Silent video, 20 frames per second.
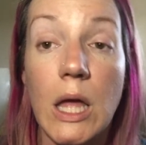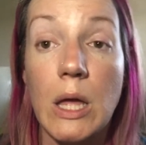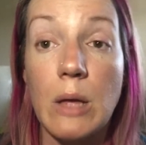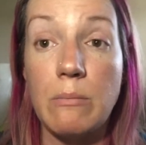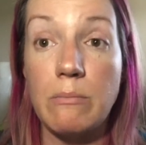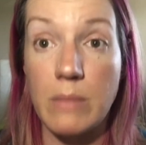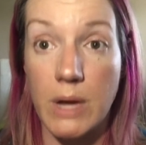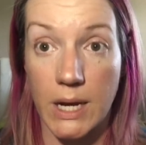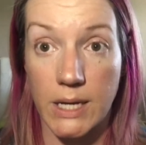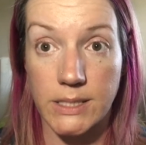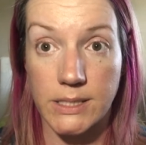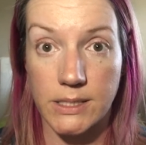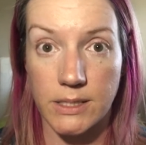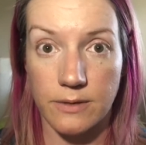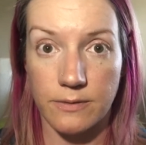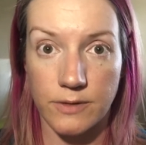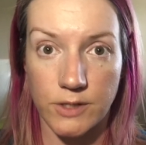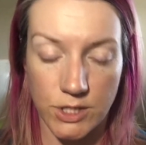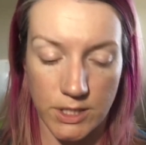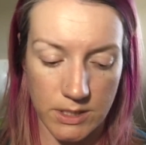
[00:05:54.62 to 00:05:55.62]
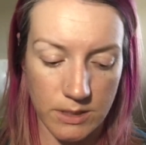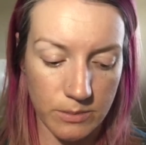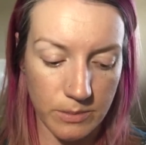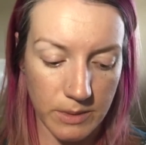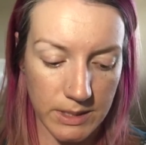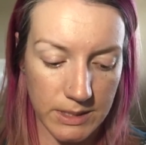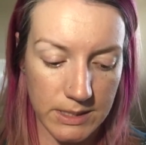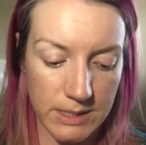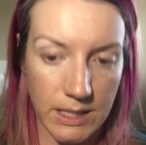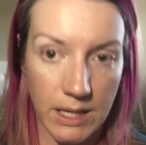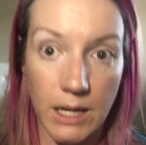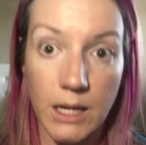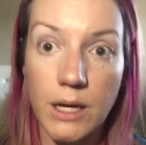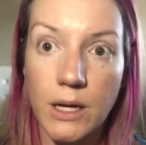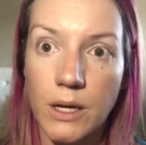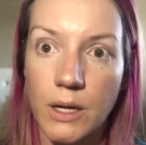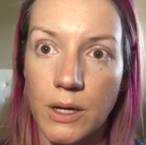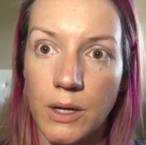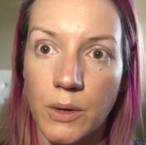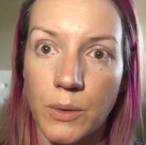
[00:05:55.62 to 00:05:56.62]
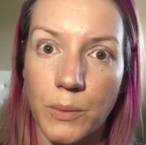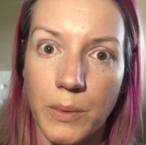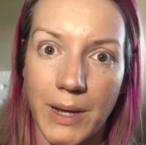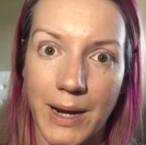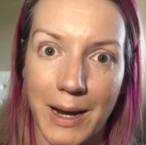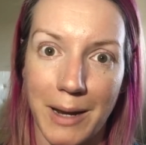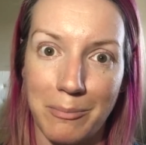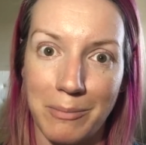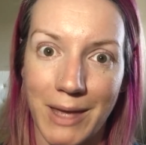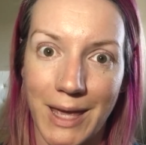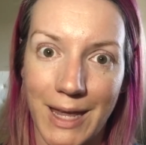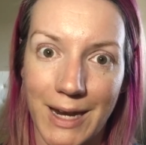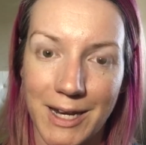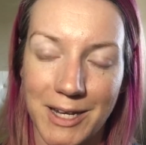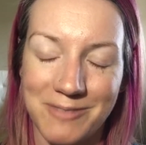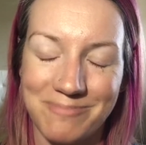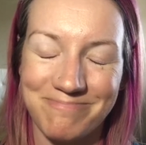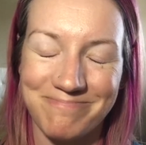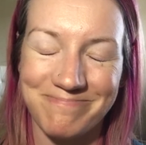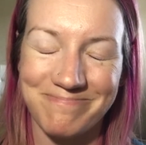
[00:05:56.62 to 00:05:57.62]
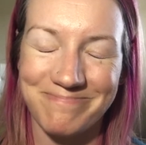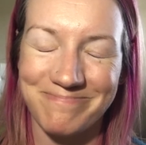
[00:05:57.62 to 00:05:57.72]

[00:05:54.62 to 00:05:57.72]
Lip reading: massive adjustments like what I'm getting.